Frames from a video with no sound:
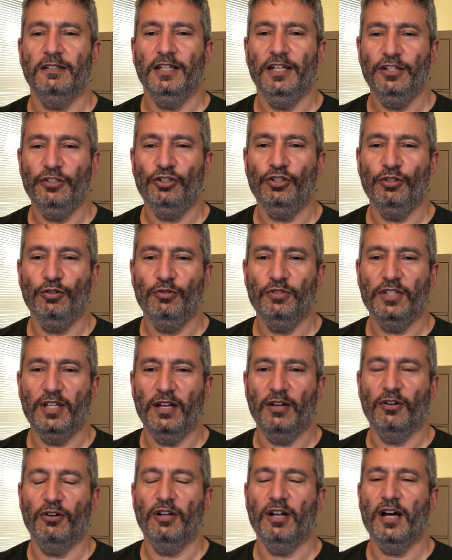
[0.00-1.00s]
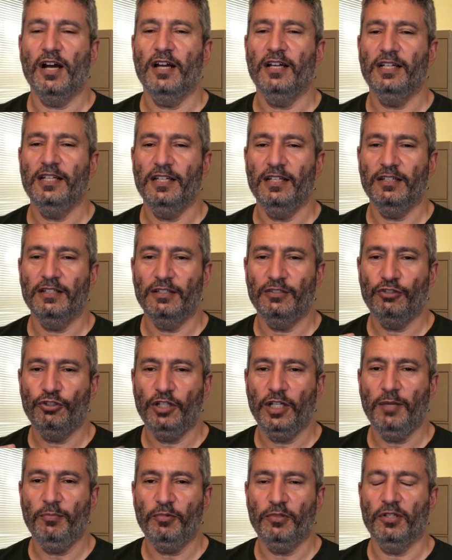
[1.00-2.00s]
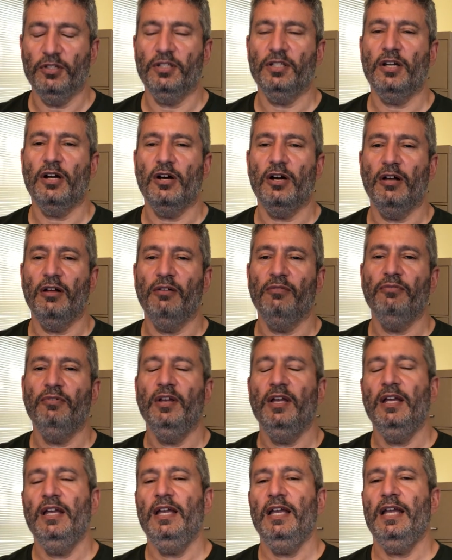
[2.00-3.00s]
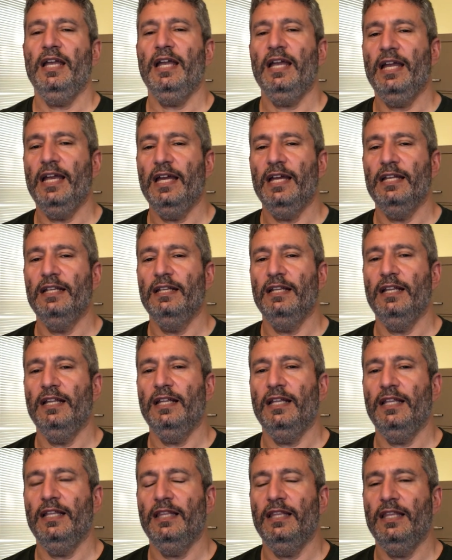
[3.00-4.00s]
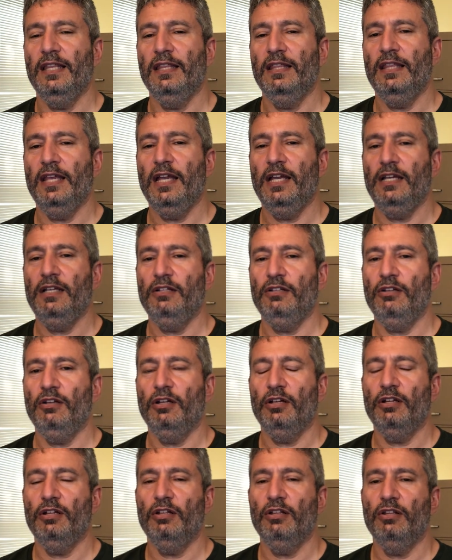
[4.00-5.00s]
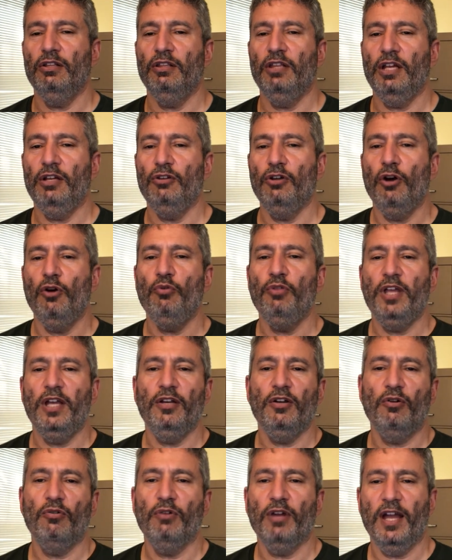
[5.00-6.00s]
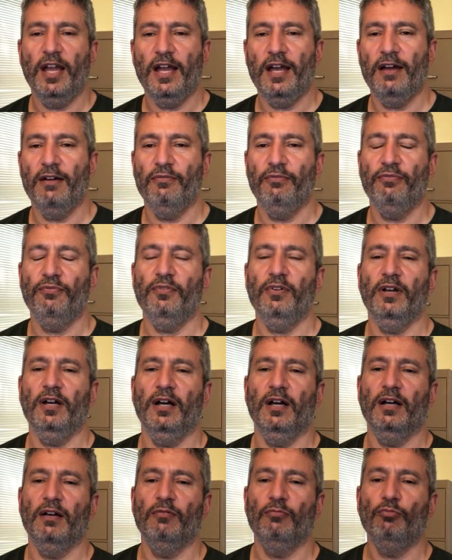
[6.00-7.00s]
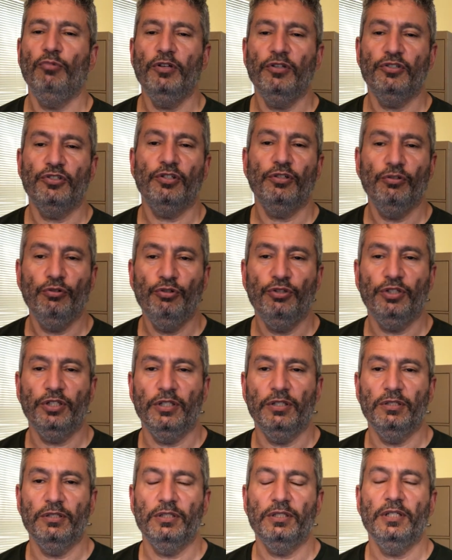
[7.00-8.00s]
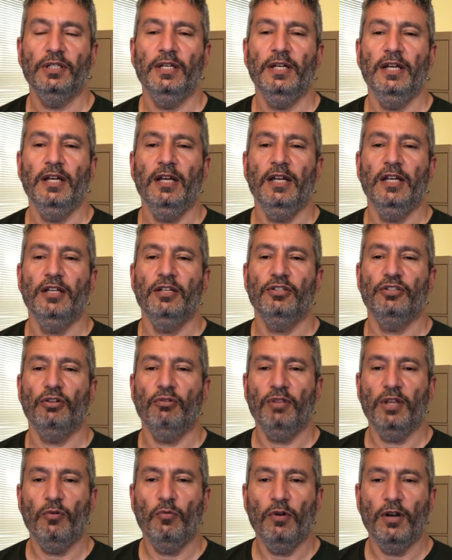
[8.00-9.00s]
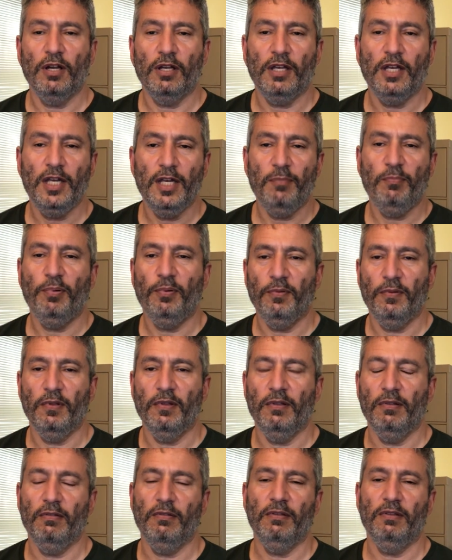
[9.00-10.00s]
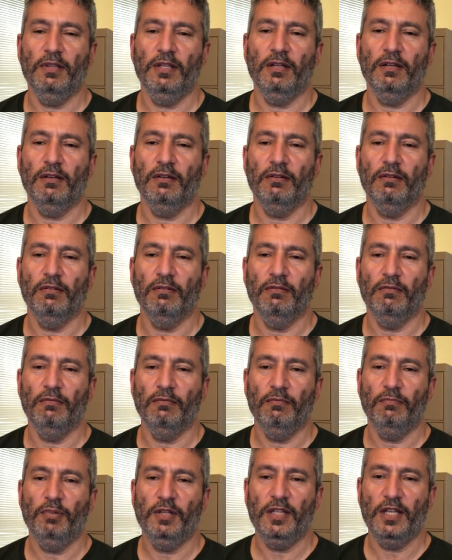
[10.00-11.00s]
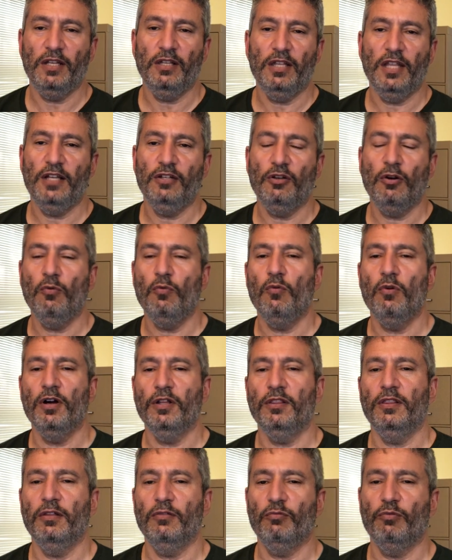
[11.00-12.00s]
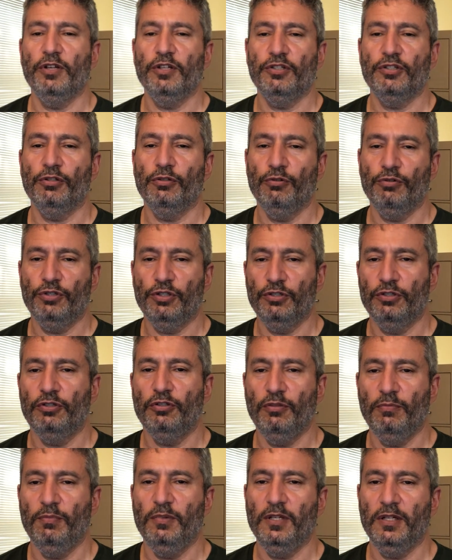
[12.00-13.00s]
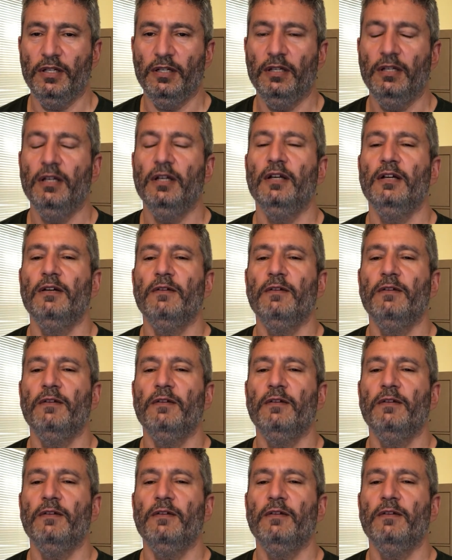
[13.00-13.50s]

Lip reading: issues that are not cheap to solve, and they know they don't have real solutions, so they want to keep but they don't want the real solutions to be